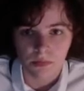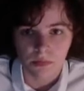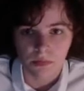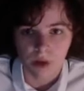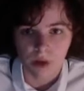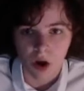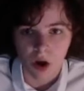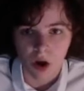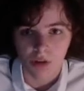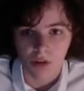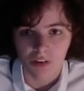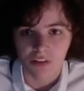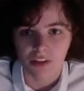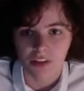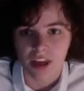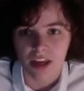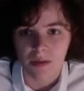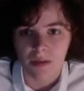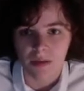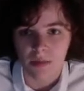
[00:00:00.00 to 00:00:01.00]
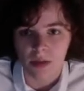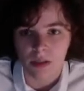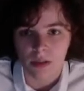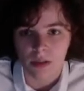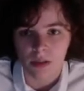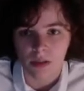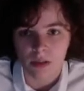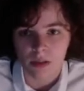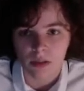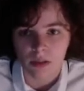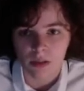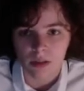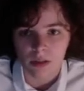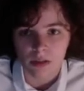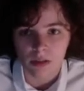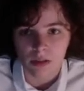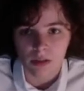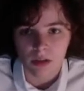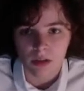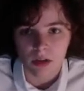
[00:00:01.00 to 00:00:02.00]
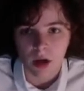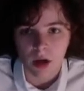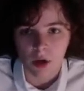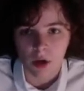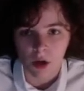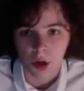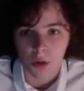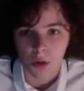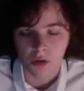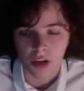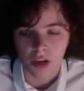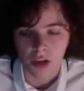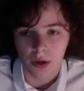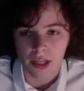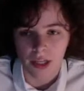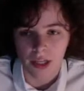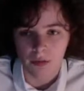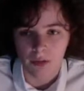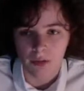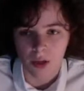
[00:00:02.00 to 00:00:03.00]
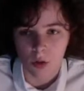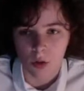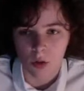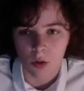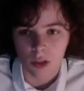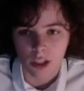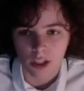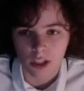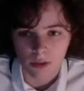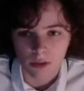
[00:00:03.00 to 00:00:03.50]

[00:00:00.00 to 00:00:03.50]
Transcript: All the same, I'll go down and give the order.